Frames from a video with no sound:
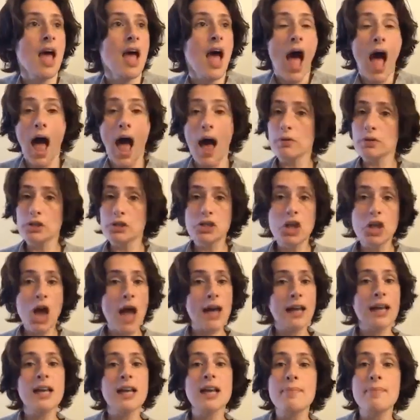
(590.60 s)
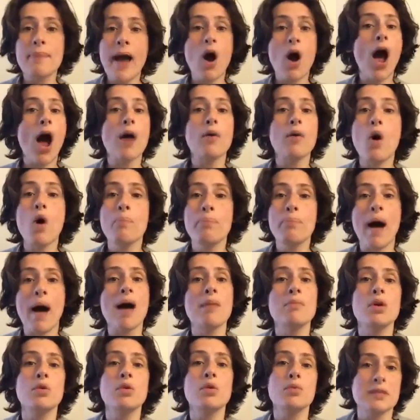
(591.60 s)
I was talking about how
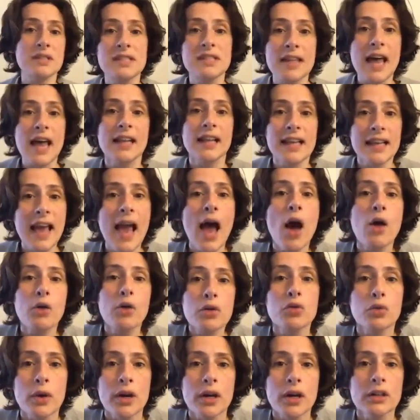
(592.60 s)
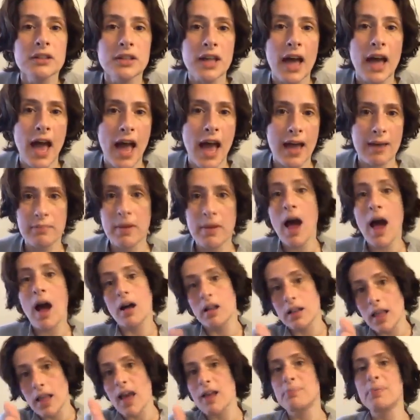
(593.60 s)
Obama was selling out in real time. Now, a
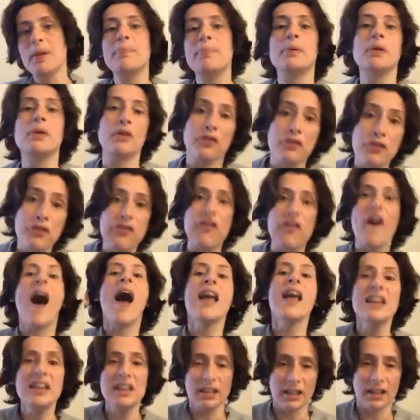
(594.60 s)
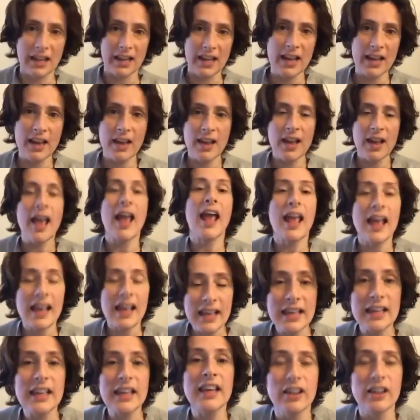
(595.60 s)
lot of people are finally,
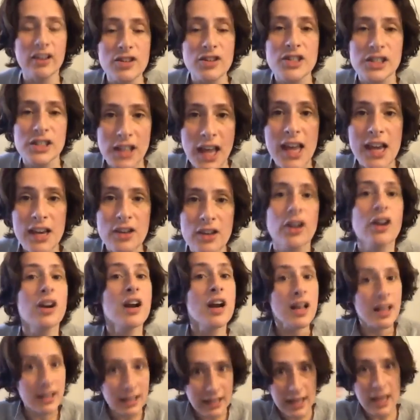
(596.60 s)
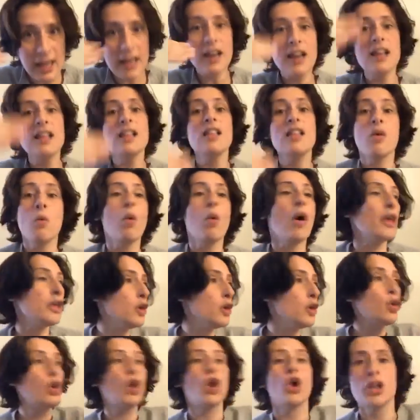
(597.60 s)
8 years later, getting what
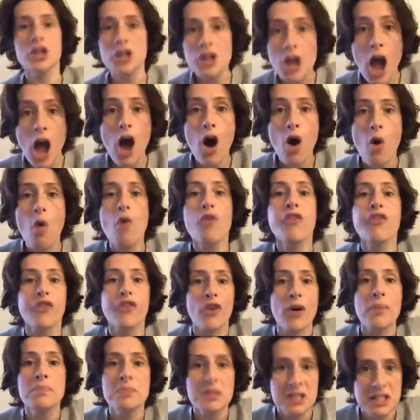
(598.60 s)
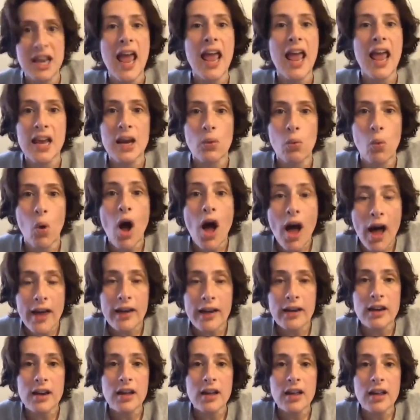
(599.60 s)
you could know from day one.